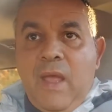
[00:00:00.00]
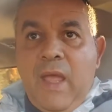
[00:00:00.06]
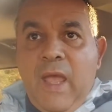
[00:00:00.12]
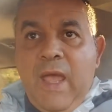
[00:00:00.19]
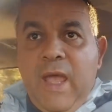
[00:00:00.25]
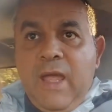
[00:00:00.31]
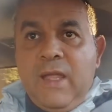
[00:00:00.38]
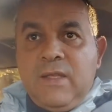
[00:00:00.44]

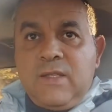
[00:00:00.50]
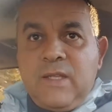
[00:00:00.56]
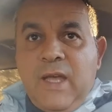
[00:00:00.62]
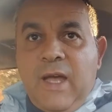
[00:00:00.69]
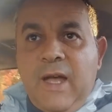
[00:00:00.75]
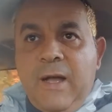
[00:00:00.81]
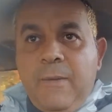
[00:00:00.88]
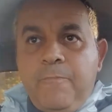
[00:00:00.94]
and
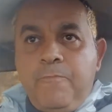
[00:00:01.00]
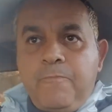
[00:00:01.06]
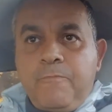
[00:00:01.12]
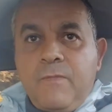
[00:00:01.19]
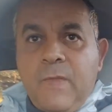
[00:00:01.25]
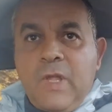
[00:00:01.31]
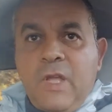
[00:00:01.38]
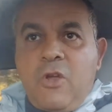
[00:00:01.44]

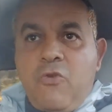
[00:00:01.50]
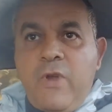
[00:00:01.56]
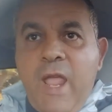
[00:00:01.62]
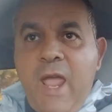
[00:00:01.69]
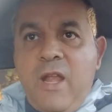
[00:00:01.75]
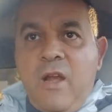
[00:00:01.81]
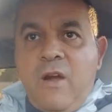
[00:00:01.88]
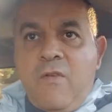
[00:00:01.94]

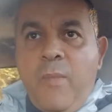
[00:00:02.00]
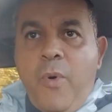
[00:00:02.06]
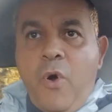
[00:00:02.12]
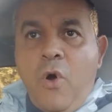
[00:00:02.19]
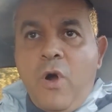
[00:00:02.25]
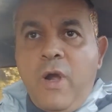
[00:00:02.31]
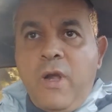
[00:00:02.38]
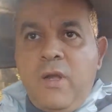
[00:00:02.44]
create a
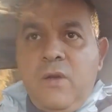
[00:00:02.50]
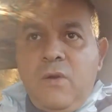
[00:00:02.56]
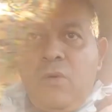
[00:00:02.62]
report